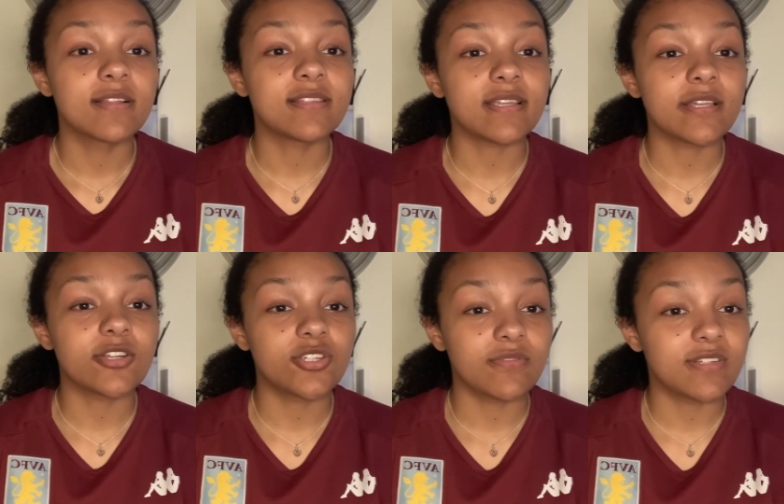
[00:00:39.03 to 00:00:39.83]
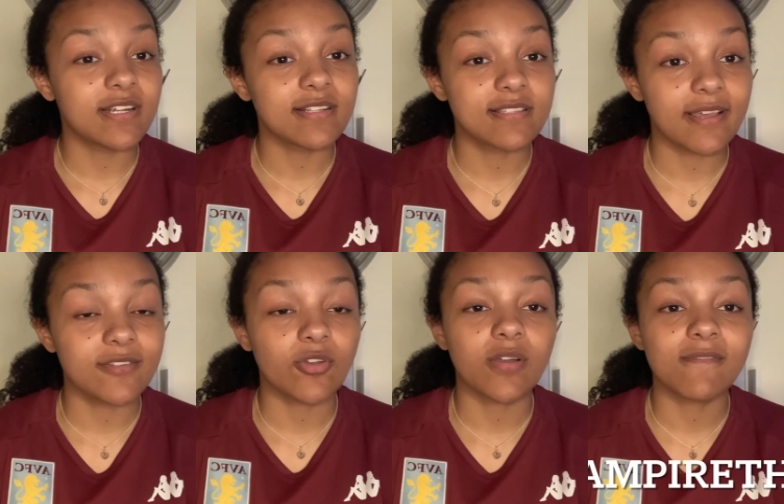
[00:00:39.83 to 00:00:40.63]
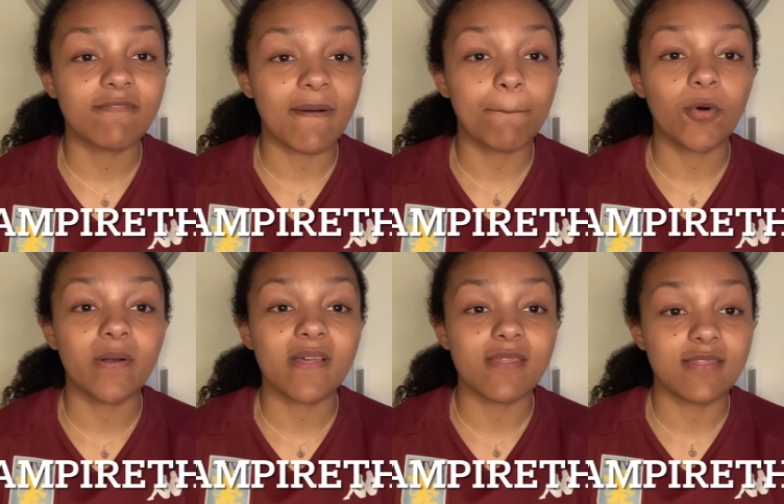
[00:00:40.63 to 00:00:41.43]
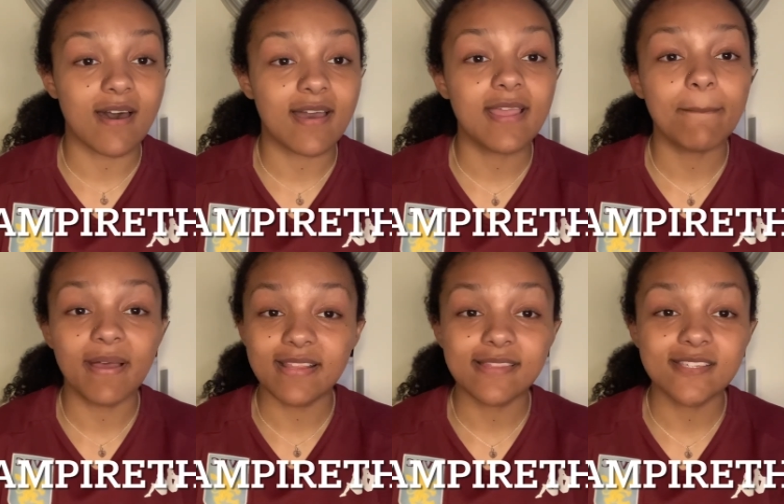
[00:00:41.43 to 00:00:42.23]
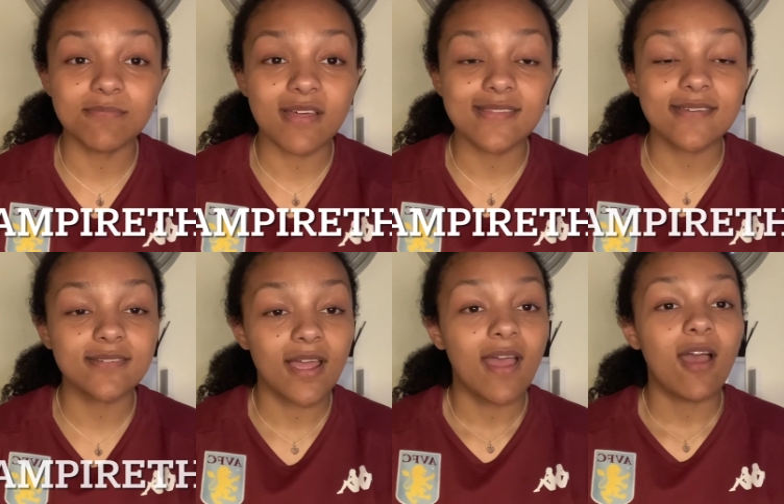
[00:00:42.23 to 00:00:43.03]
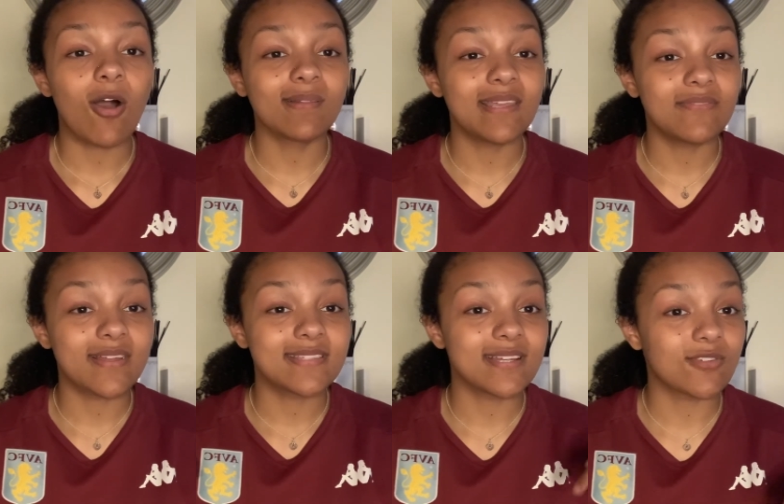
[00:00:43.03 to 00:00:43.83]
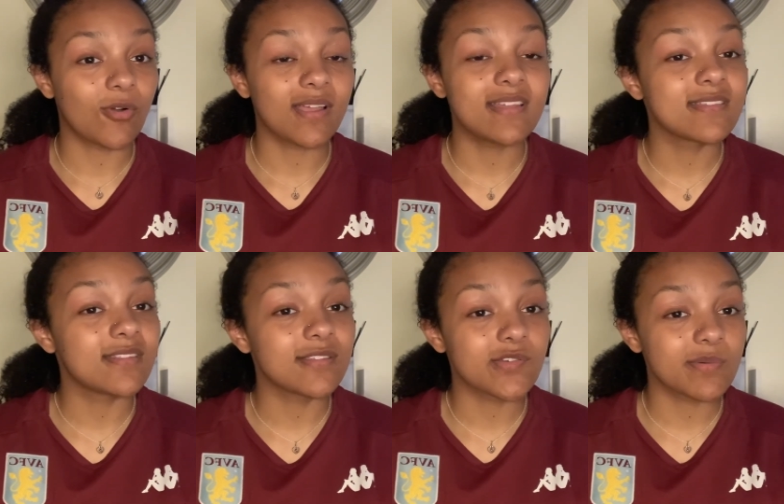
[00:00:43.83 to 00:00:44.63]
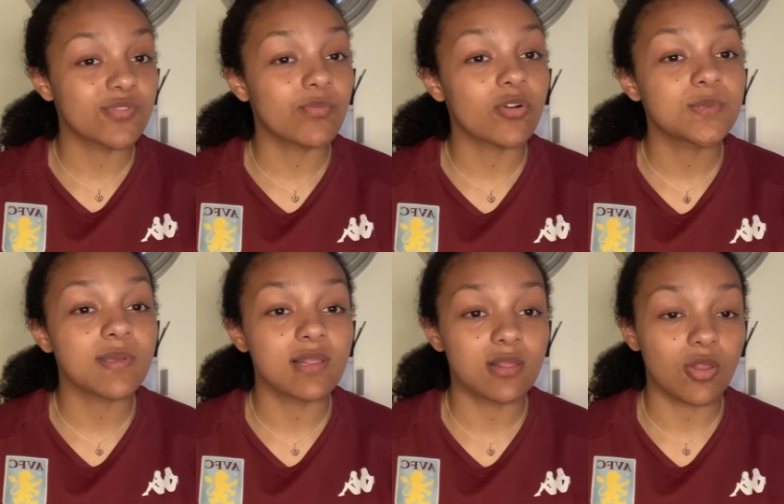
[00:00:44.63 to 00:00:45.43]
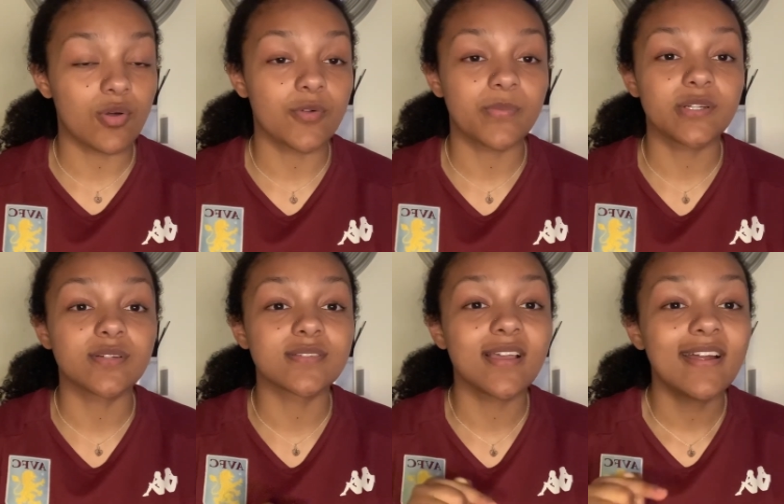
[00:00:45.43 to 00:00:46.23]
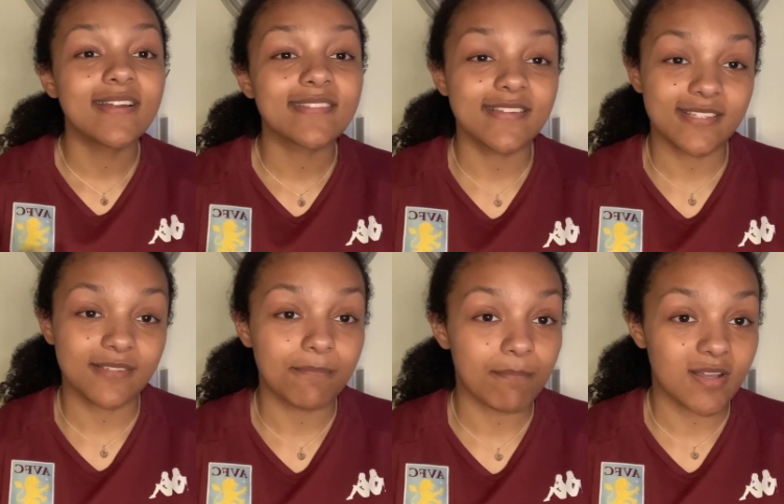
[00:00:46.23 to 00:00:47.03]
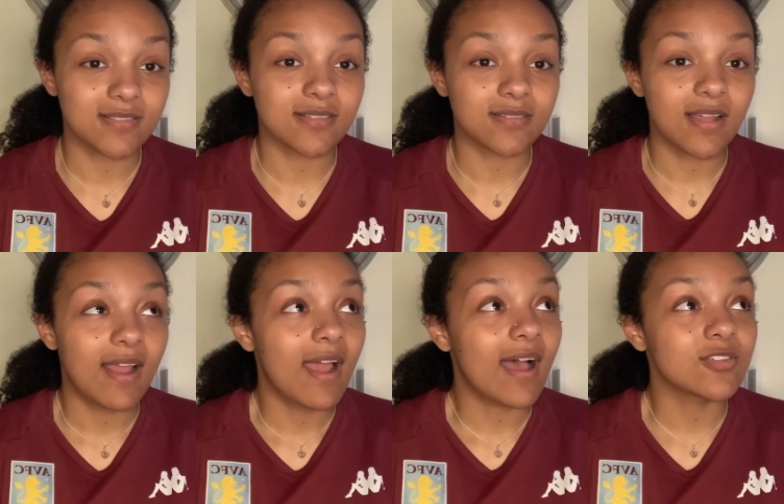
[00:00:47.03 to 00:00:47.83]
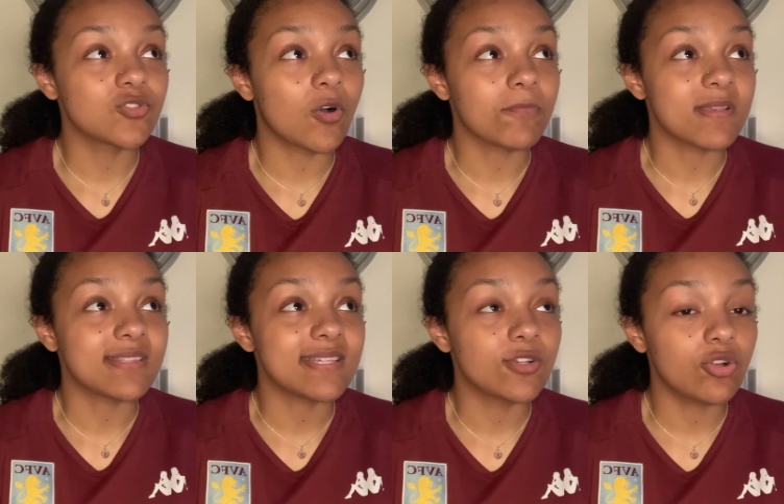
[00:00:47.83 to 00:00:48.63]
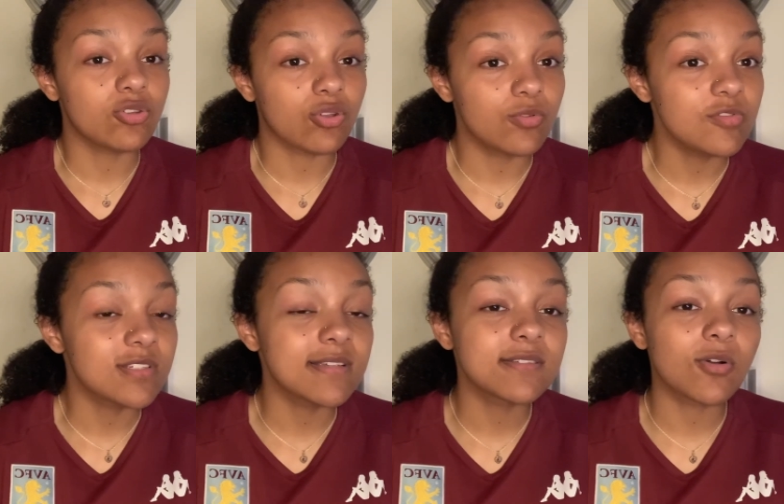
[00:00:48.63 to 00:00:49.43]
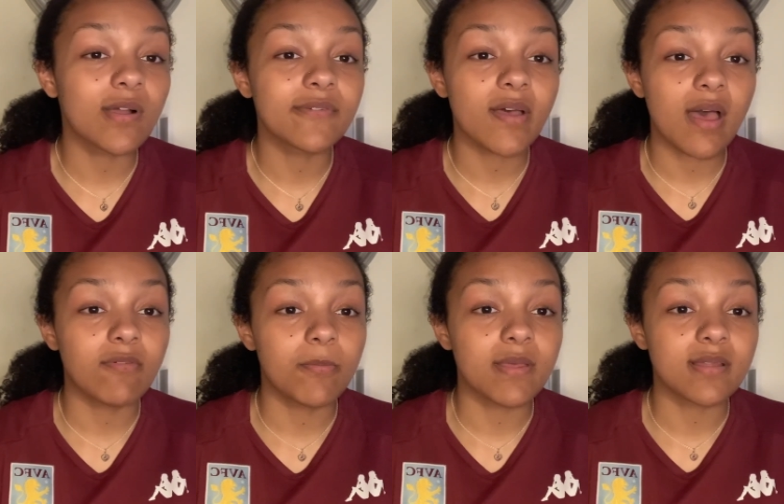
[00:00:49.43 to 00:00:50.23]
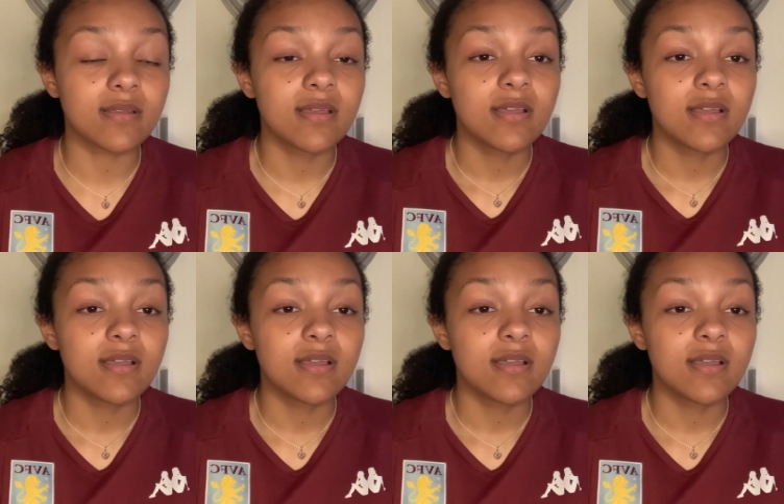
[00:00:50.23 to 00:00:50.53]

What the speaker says: The shifting TikToker Vampire, they made this method. I'll leave their TikTok in the description box below, because this method has got me the closest I have ever been